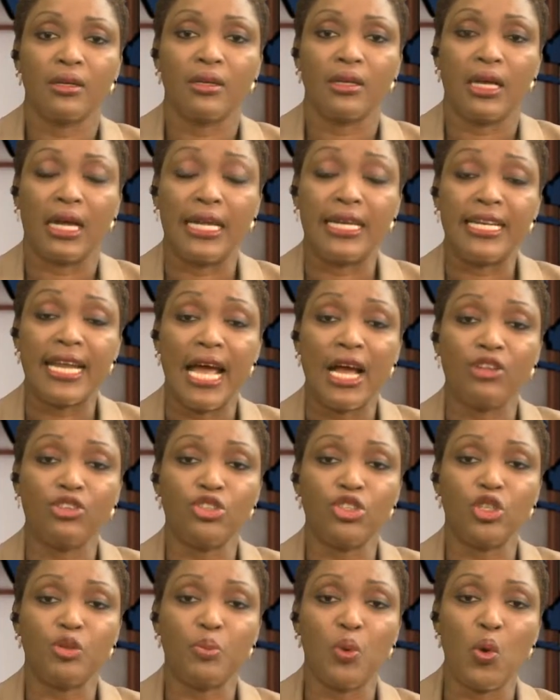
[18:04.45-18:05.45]
And now
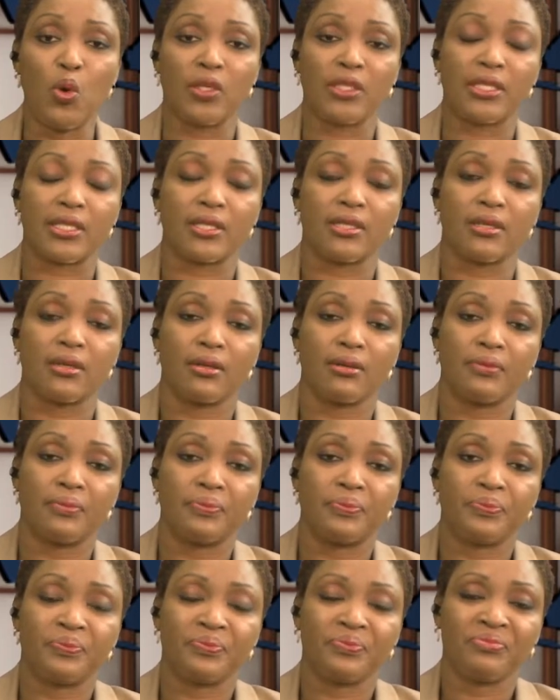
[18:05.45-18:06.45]
to sports.
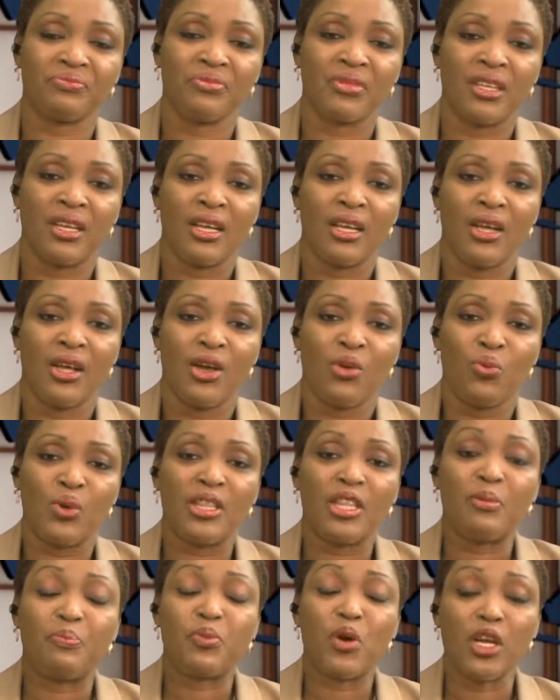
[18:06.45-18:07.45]

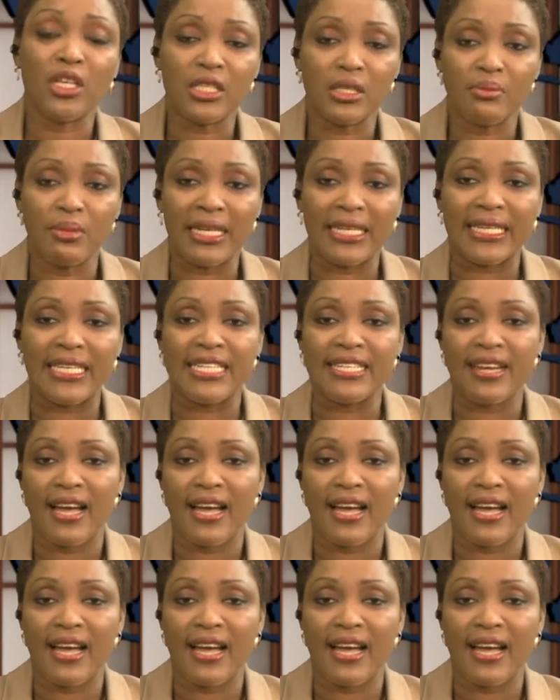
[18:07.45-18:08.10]
With approximately